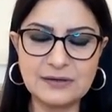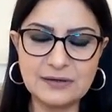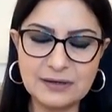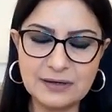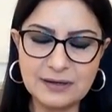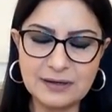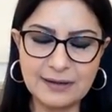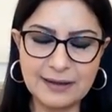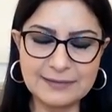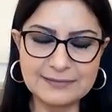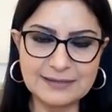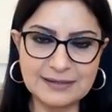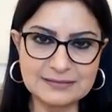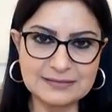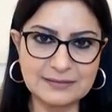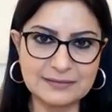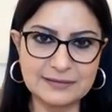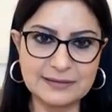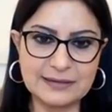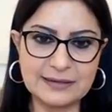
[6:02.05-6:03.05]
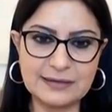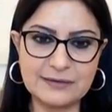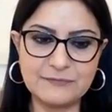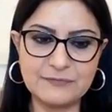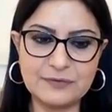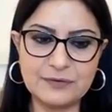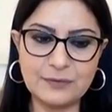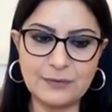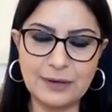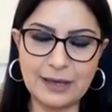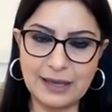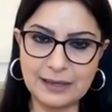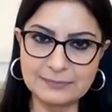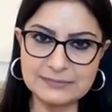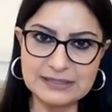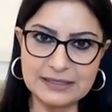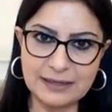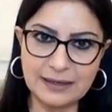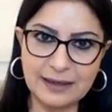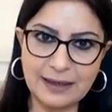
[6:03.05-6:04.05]
It doesn't leave you
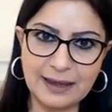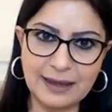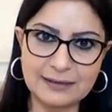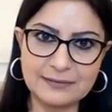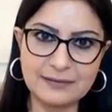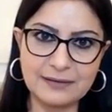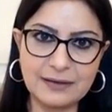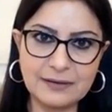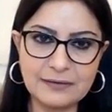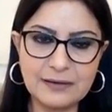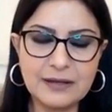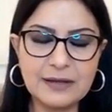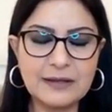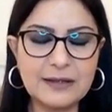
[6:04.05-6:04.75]
empty-handed. It